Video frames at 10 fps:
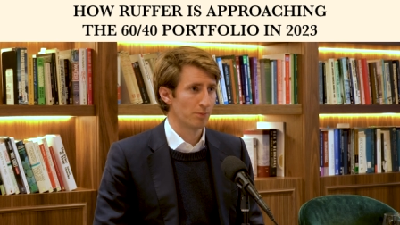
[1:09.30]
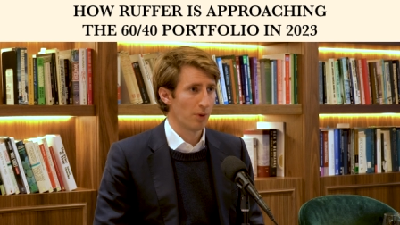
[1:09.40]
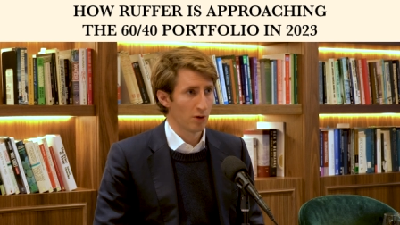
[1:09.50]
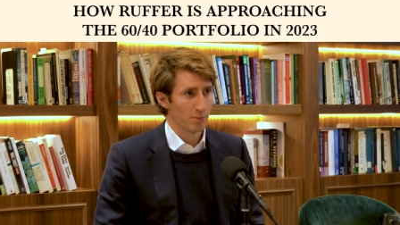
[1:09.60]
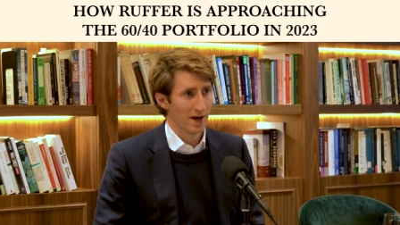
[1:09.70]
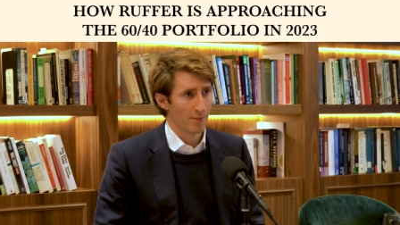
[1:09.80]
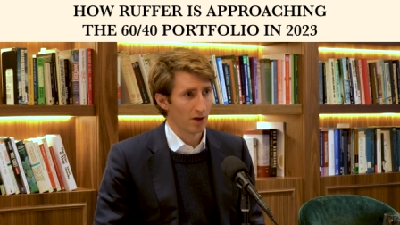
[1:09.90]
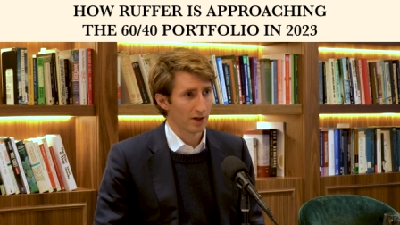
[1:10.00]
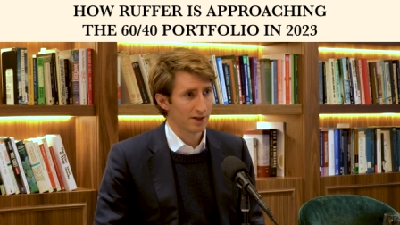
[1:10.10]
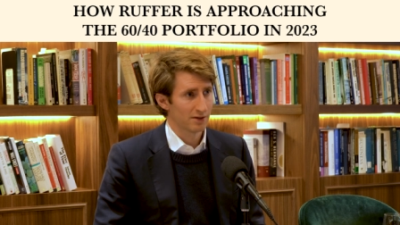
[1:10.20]
Bond bear
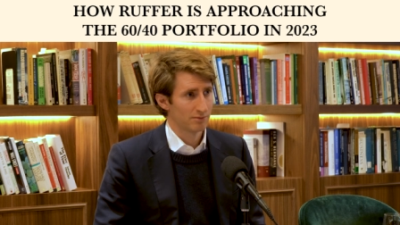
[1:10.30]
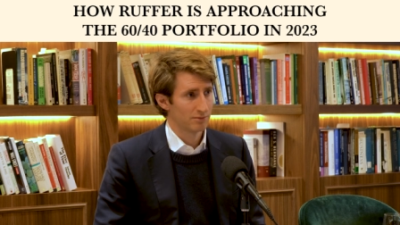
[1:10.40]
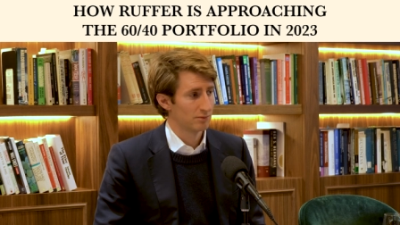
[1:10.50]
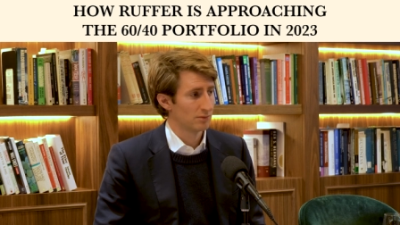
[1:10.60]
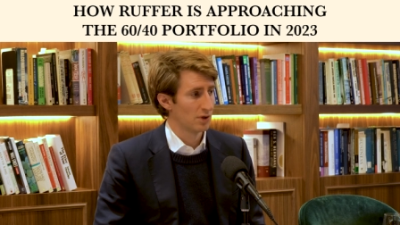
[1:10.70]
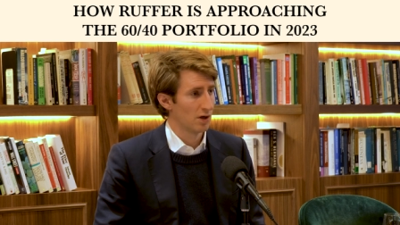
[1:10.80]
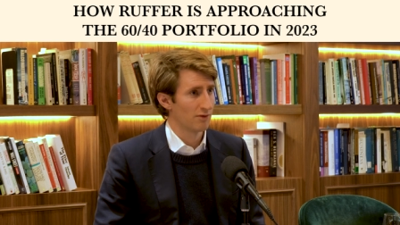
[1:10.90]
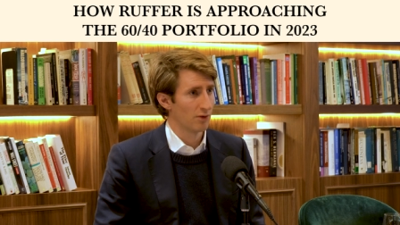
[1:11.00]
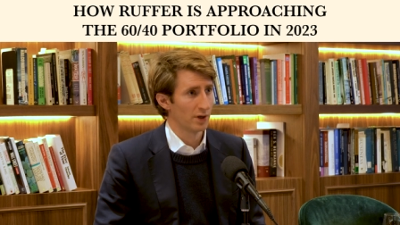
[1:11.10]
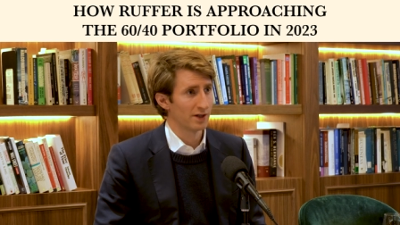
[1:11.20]
market,
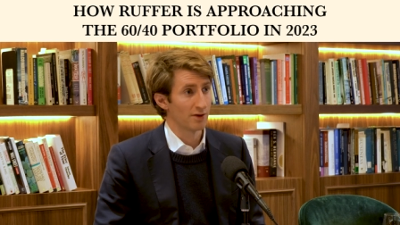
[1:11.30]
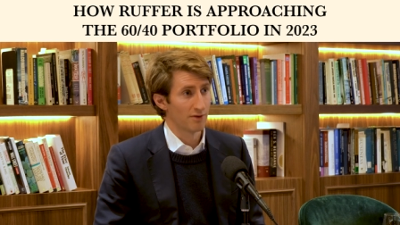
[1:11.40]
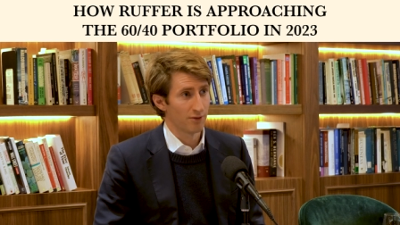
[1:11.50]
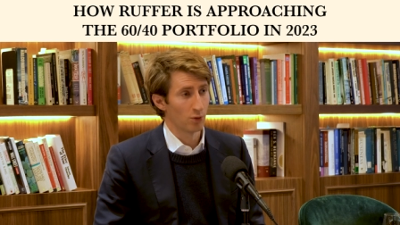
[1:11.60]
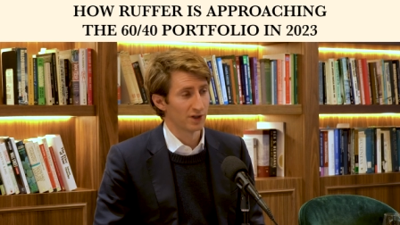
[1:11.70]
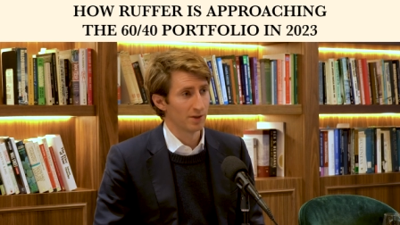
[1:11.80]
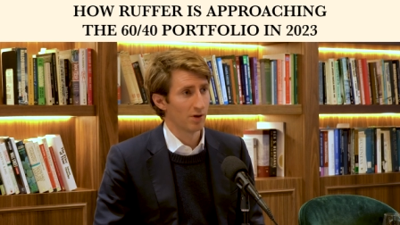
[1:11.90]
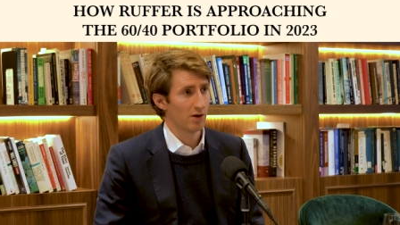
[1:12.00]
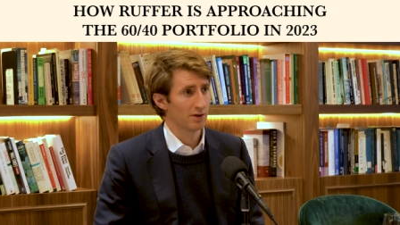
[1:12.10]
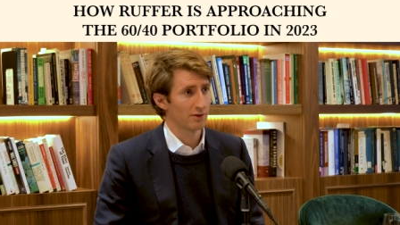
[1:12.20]
avoid the 40
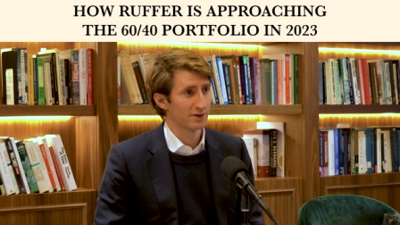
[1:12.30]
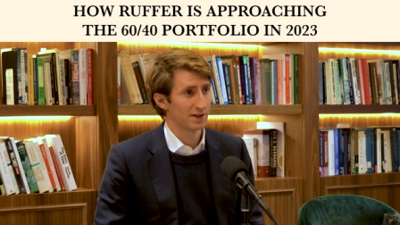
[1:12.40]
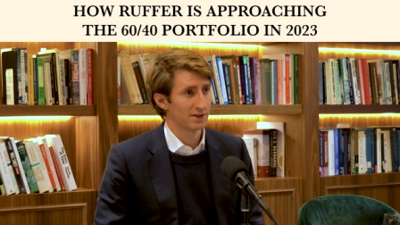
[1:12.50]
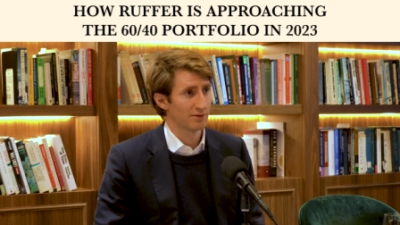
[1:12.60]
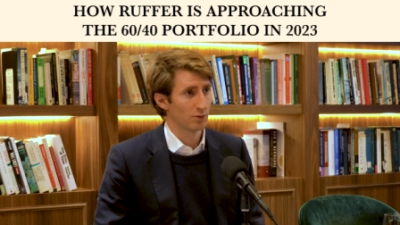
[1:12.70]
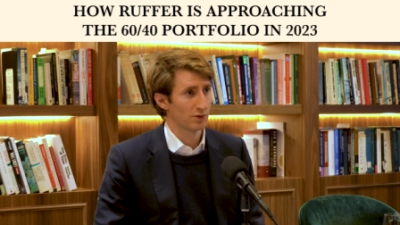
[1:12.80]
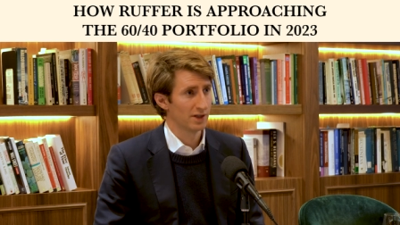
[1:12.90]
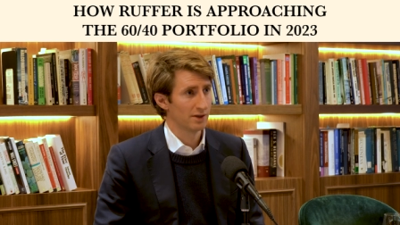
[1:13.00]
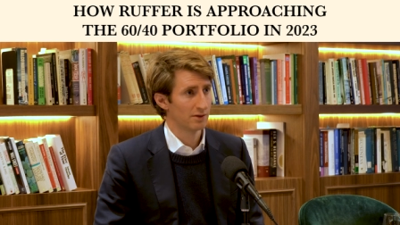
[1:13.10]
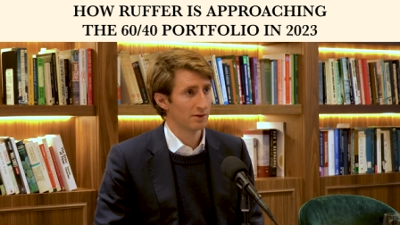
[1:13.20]
part of 60
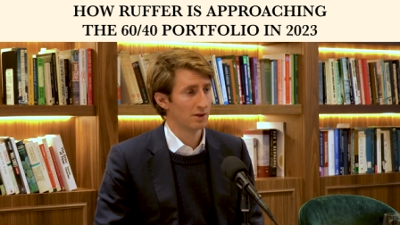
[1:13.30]
40.